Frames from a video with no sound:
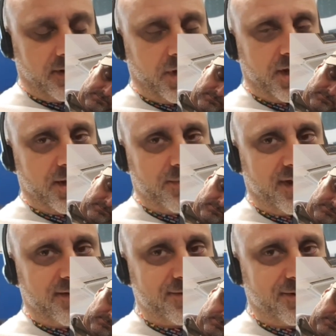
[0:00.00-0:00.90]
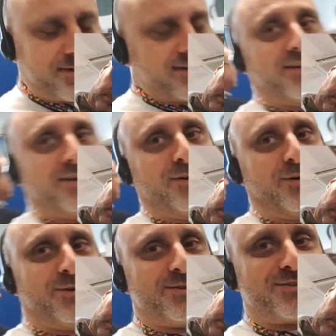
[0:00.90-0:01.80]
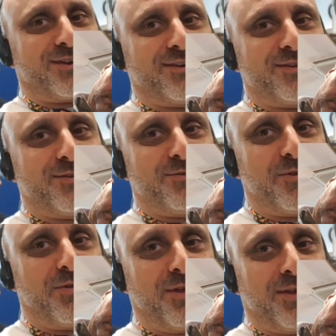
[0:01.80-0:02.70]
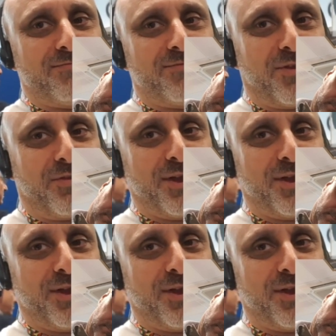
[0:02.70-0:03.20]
I wake up after all of a sudden the, the